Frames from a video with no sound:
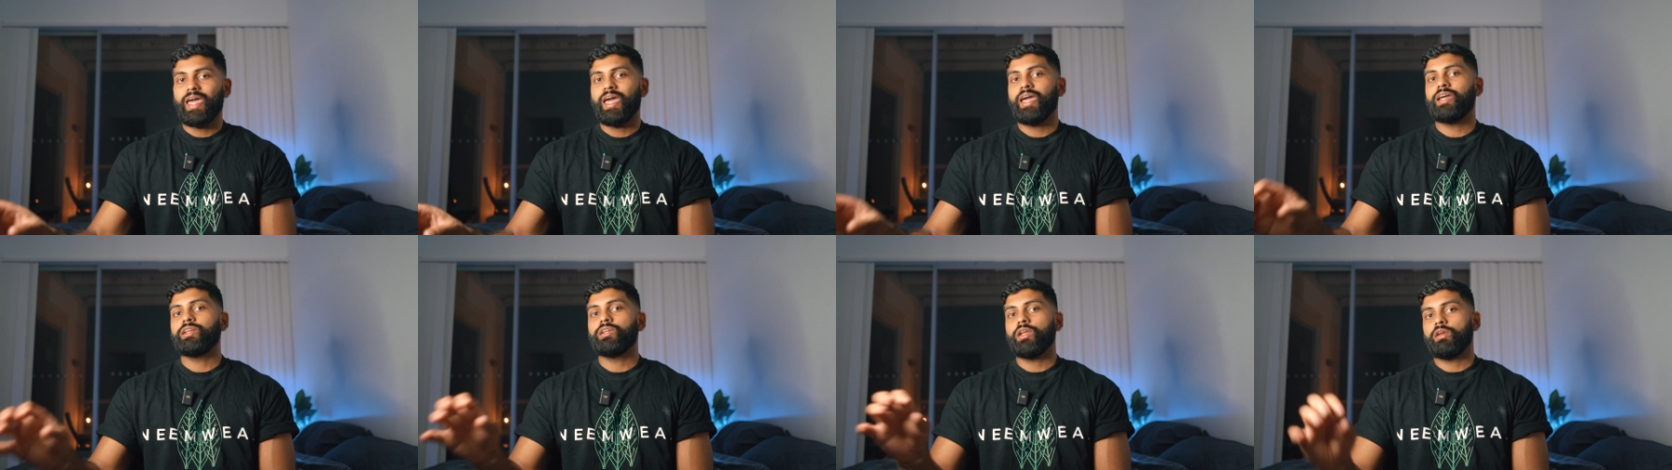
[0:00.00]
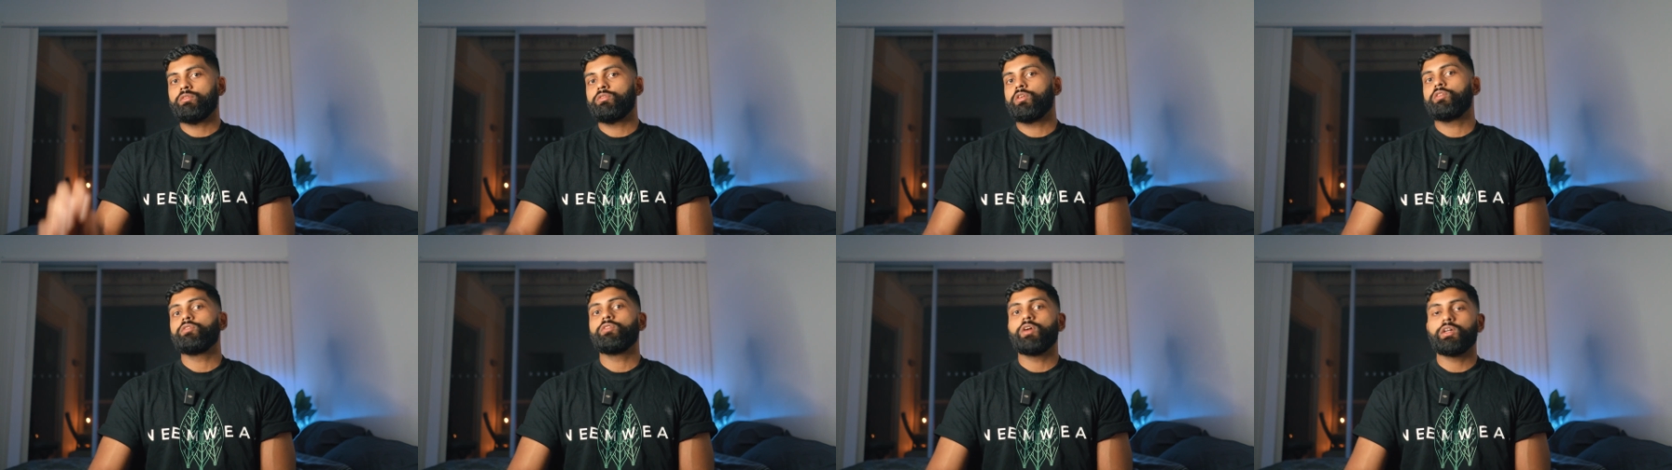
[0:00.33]
and
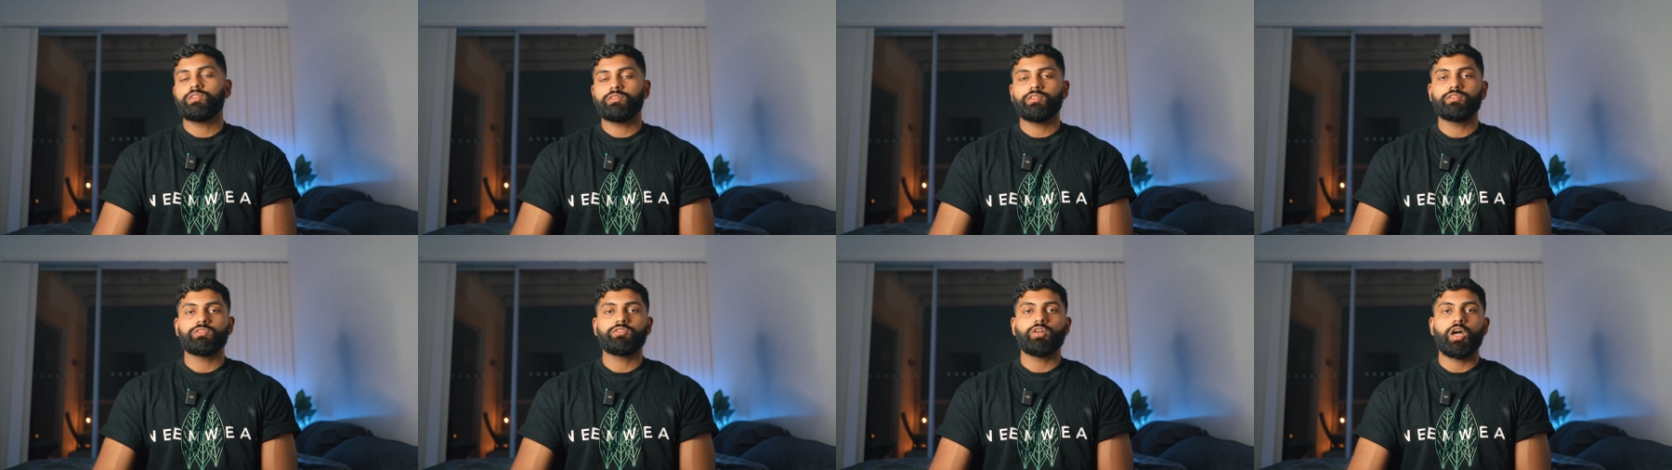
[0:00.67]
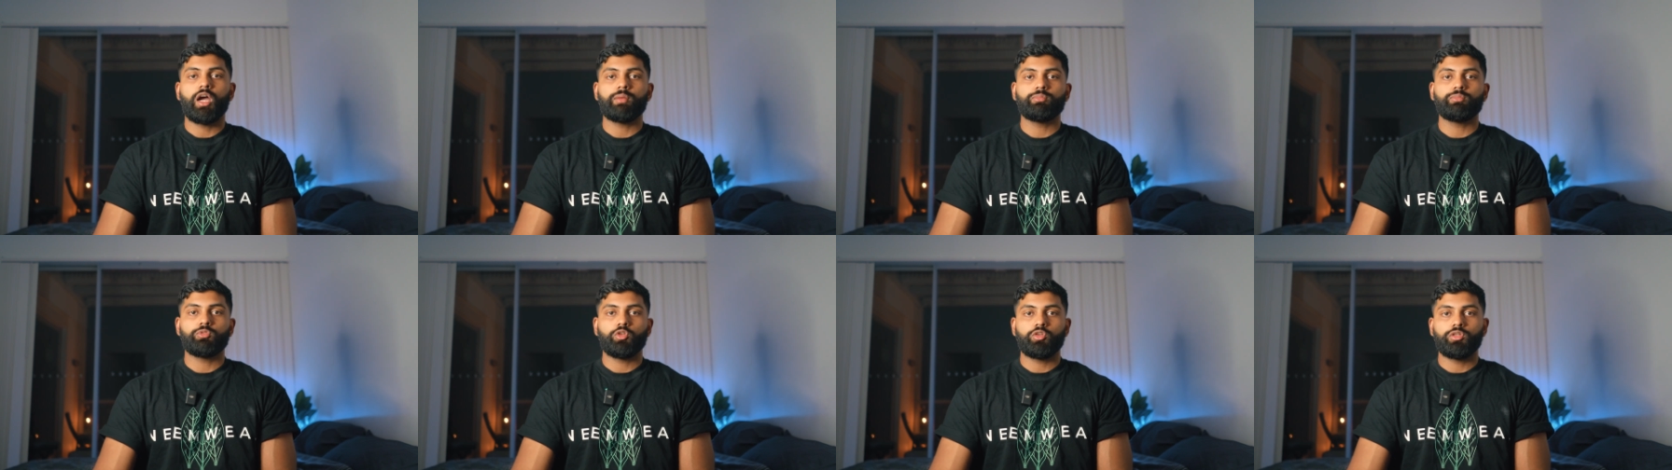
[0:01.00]
it reverses
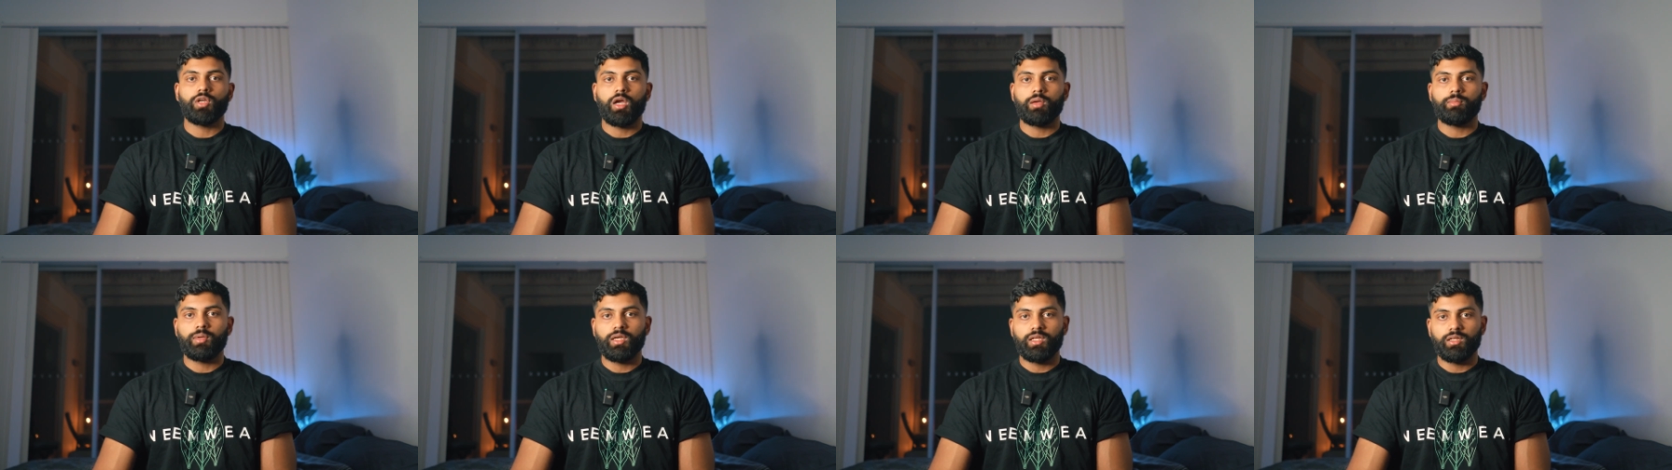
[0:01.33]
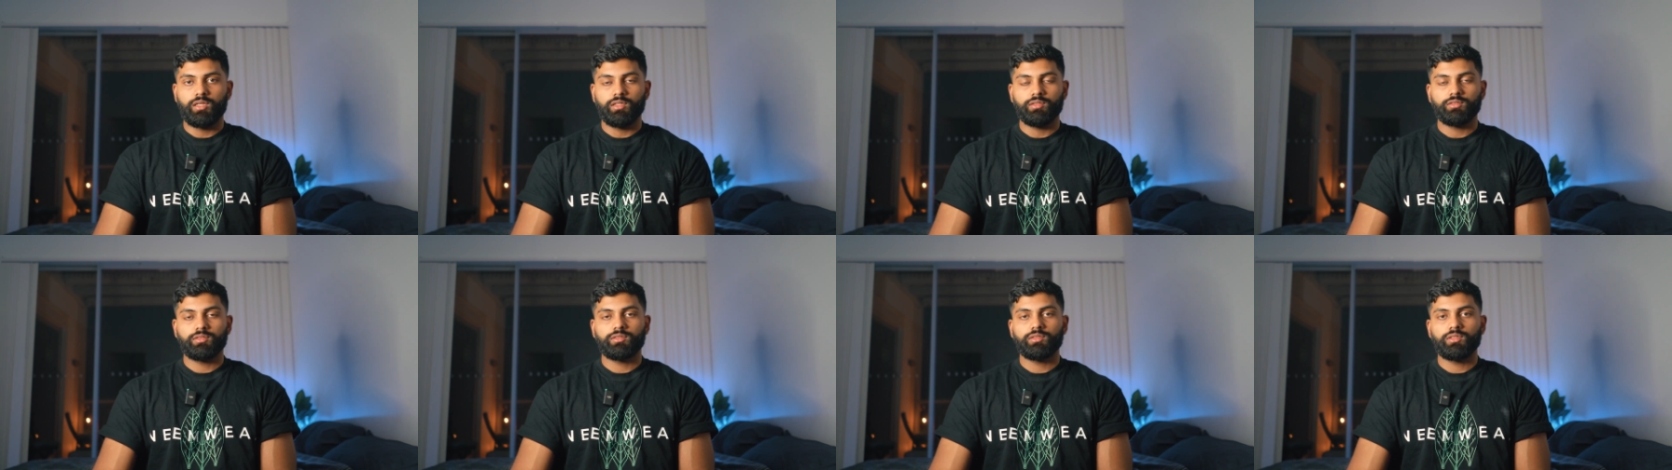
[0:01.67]
type 2
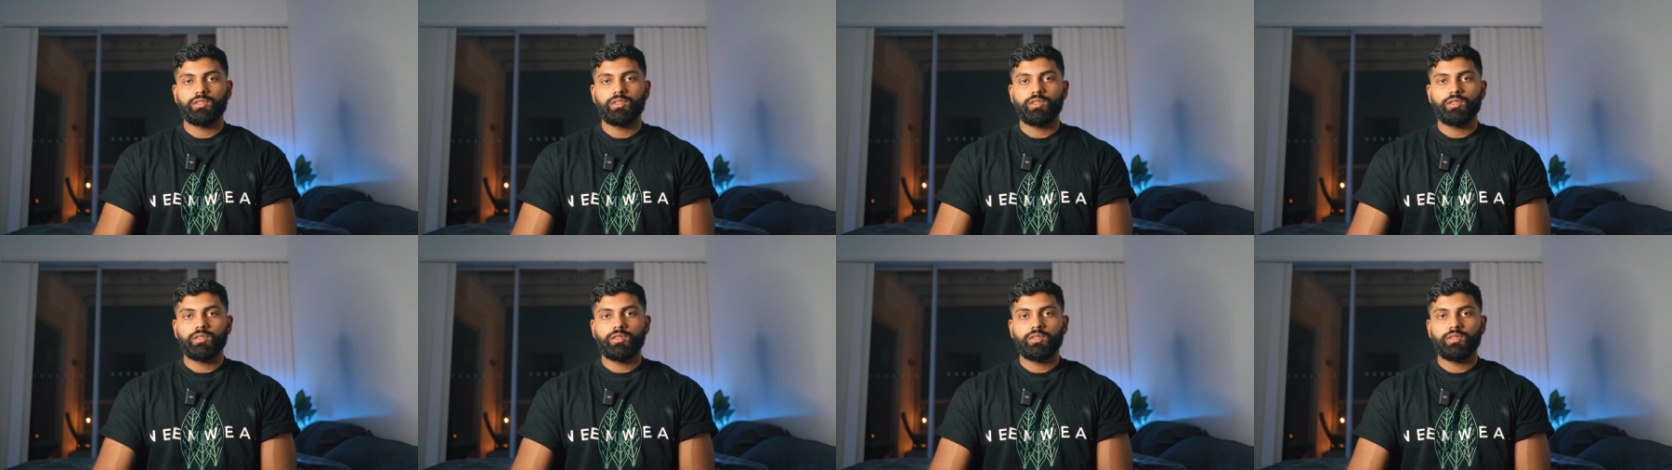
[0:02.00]
diabetes.